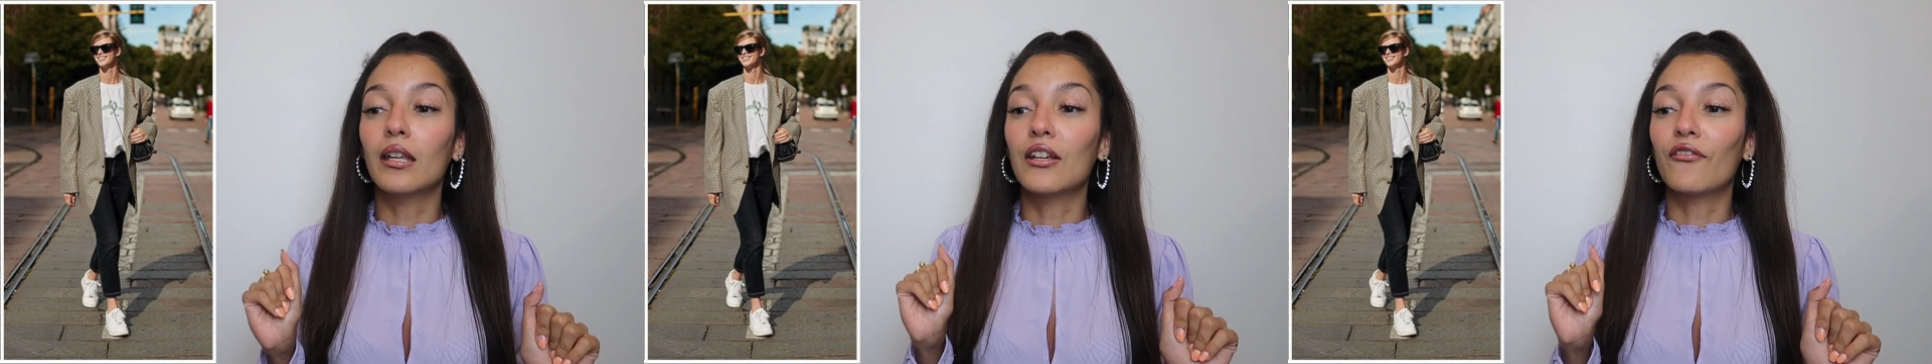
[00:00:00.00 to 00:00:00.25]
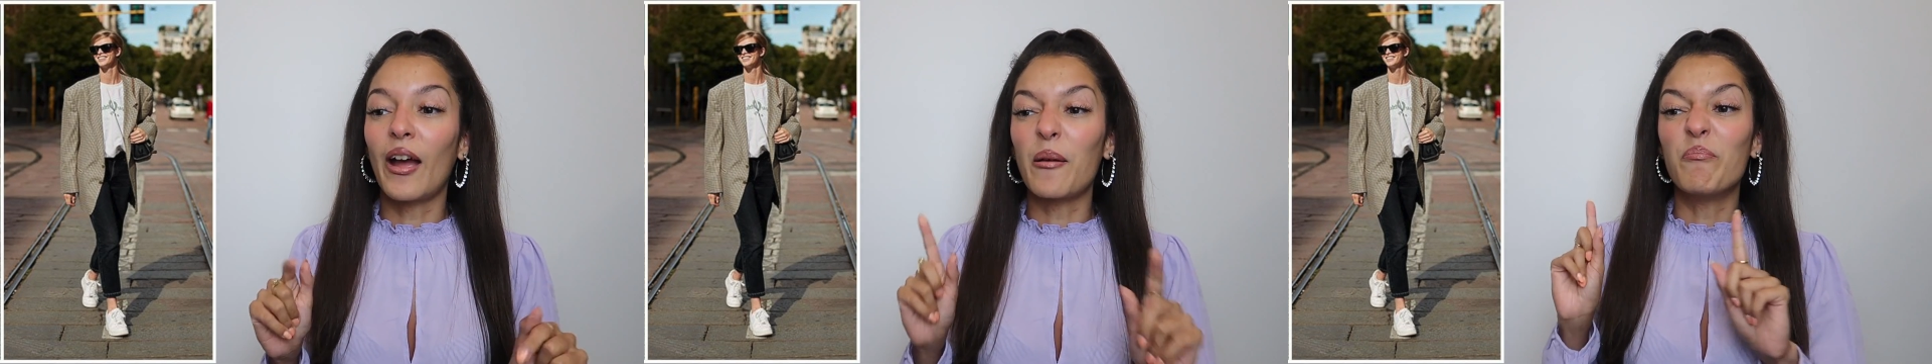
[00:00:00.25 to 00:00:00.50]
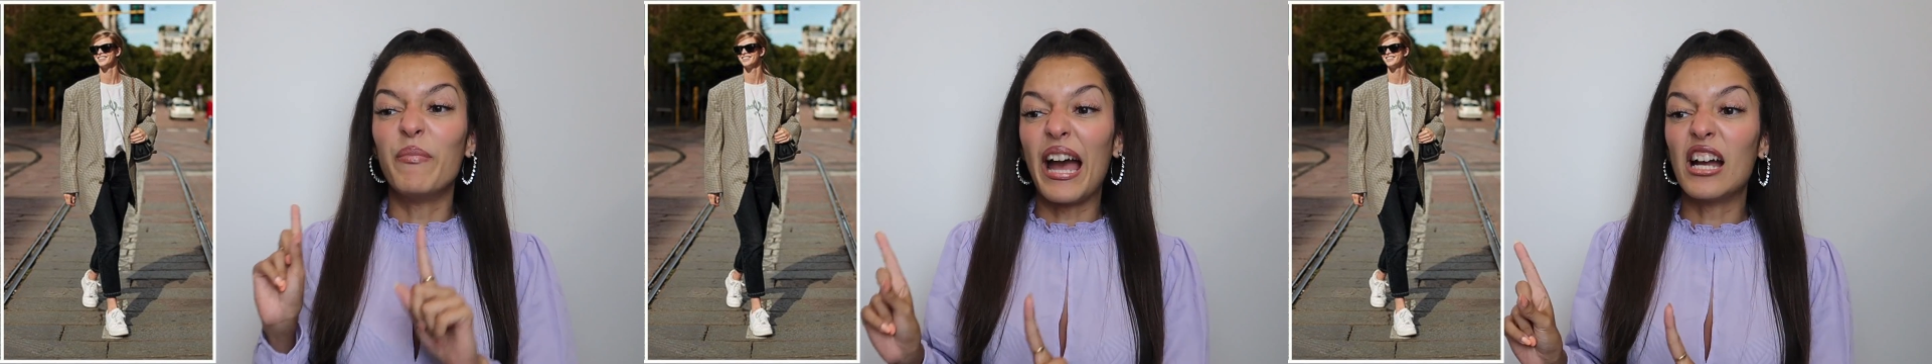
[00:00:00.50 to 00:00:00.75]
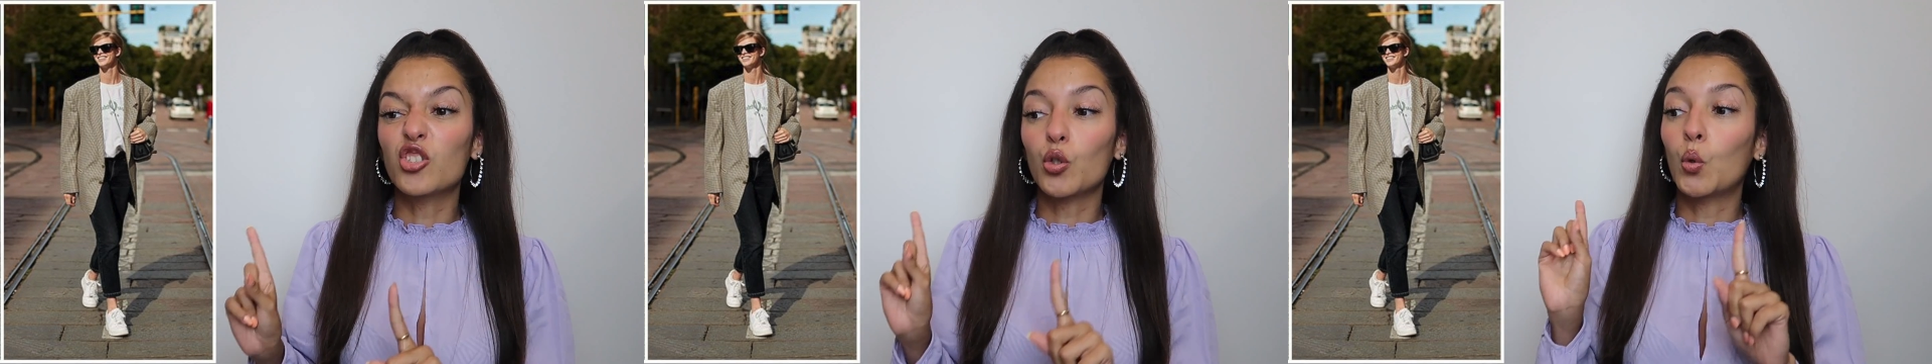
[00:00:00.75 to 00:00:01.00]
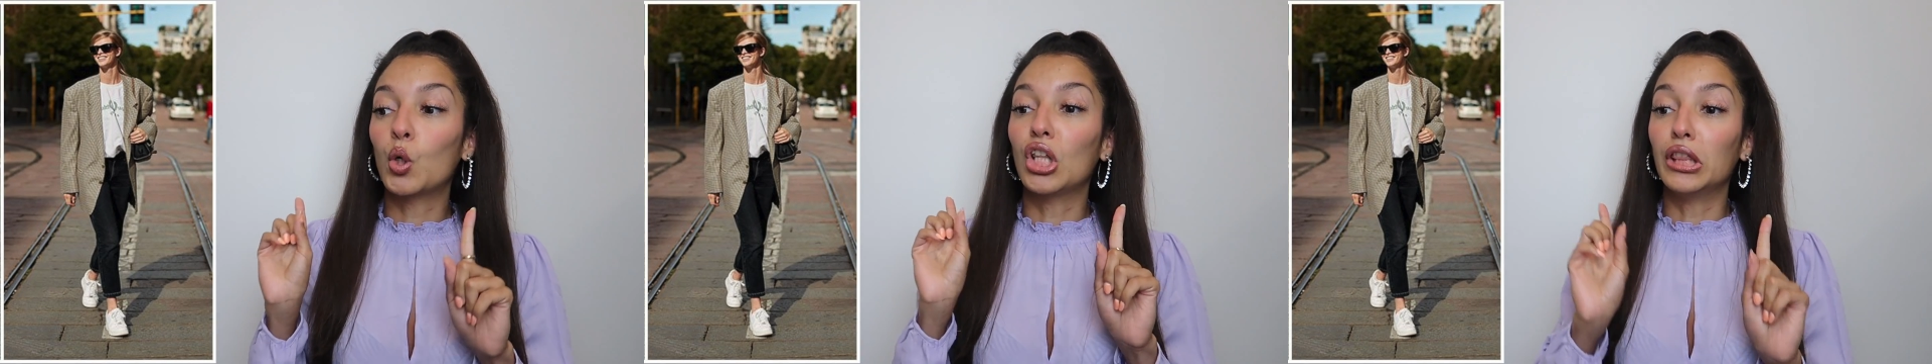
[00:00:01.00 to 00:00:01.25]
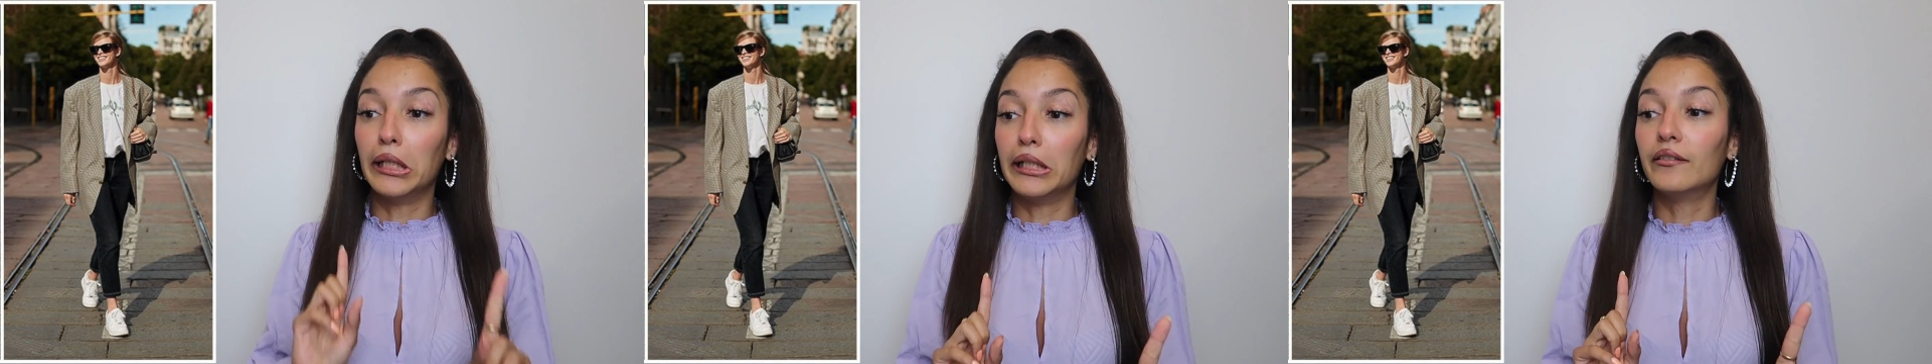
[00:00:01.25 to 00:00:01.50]
if I bash or
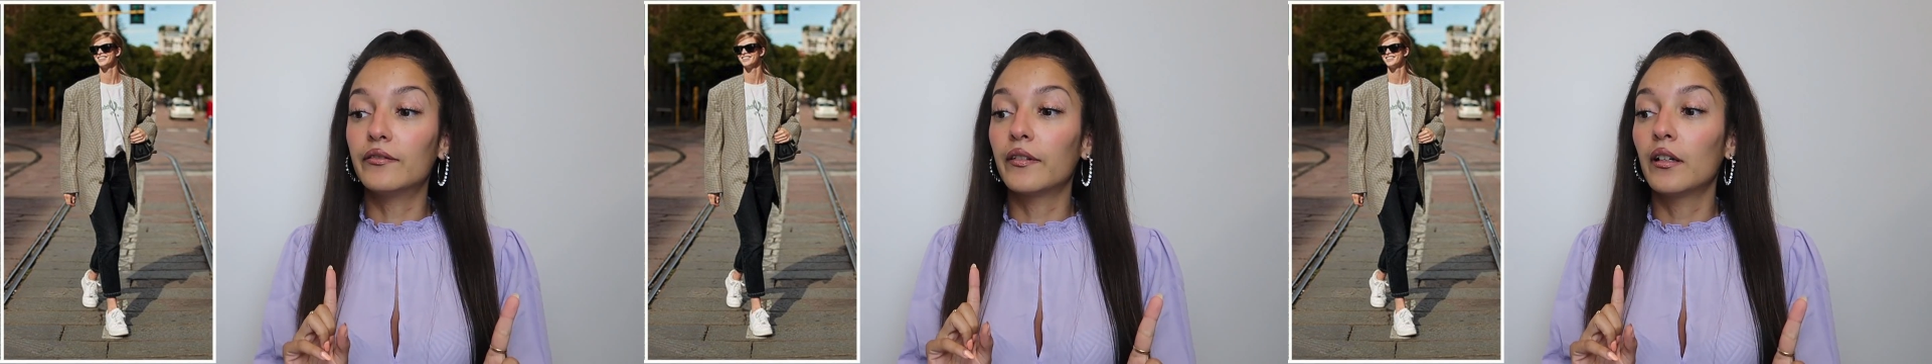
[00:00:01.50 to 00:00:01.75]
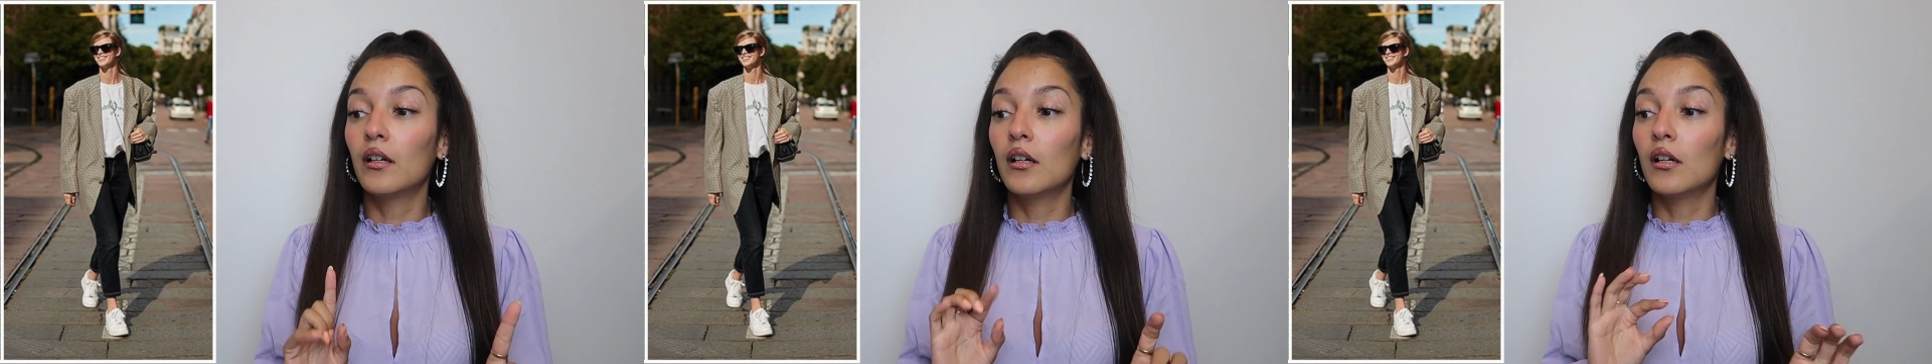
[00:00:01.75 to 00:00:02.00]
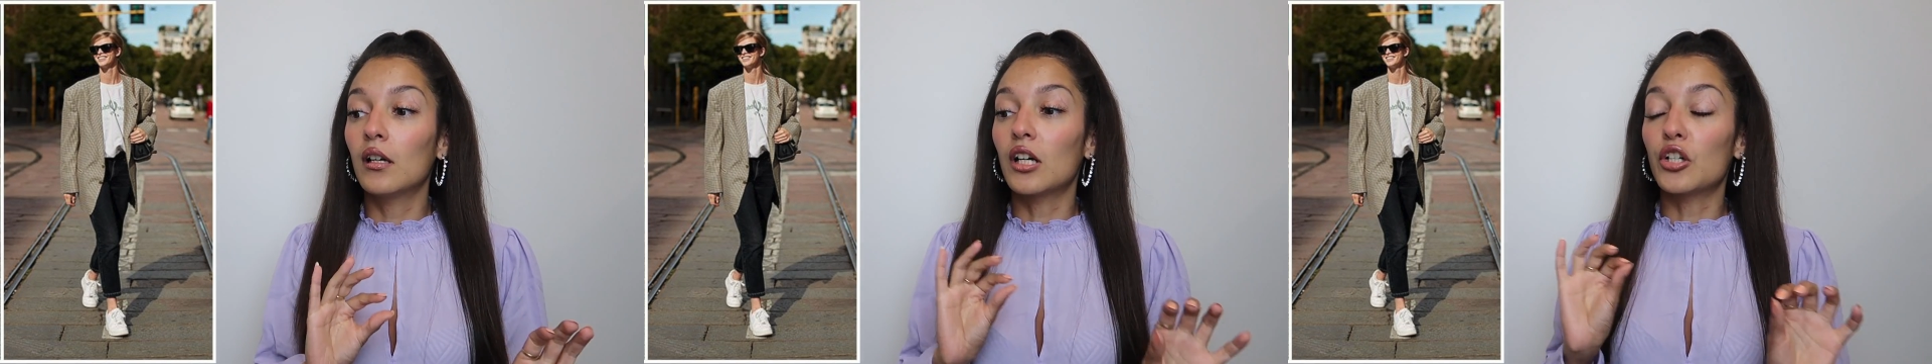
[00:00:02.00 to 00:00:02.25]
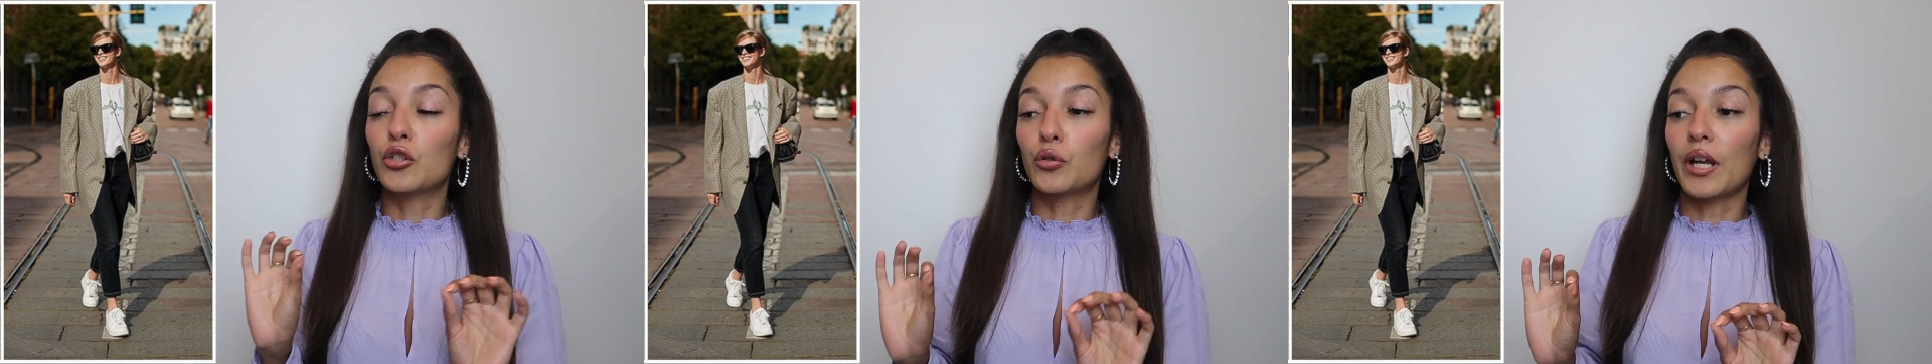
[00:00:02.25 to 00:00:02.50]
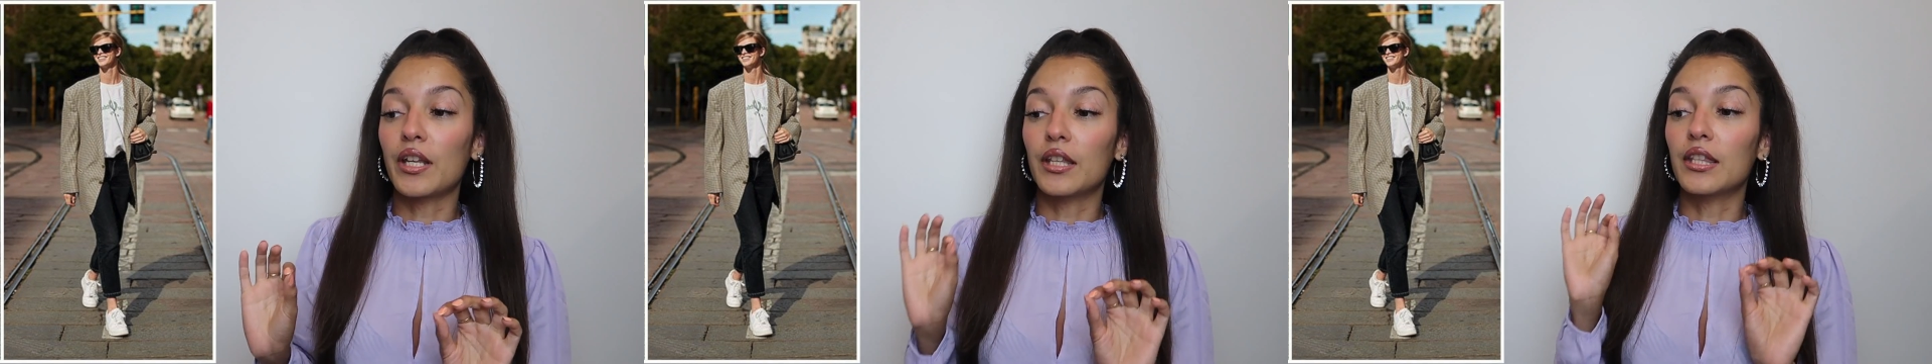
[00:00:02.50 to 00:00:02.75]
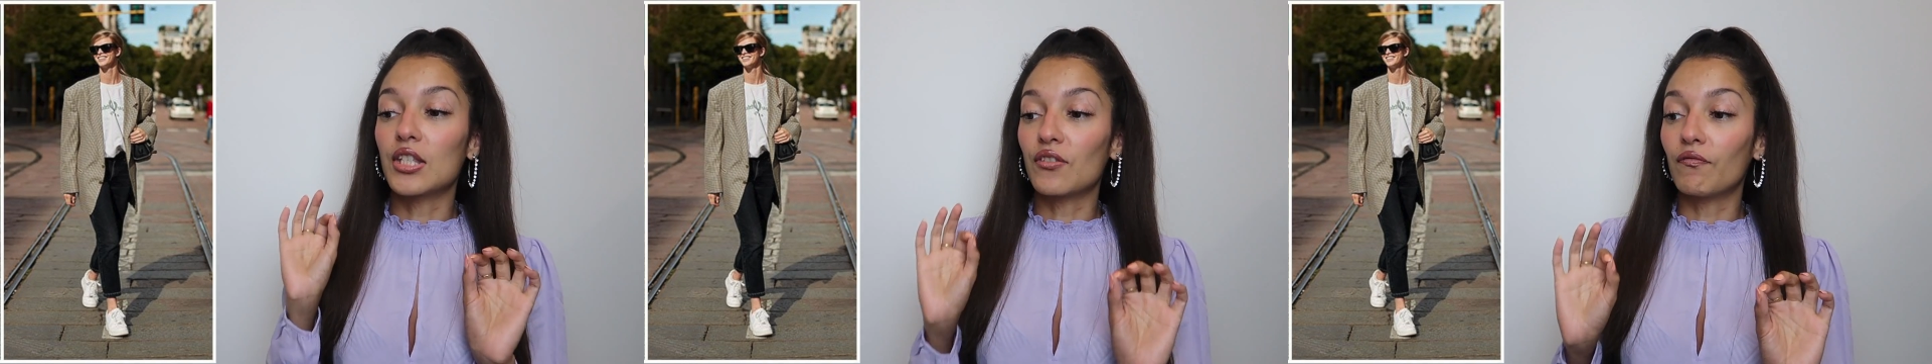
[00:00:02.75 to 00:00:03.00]
love a trend in this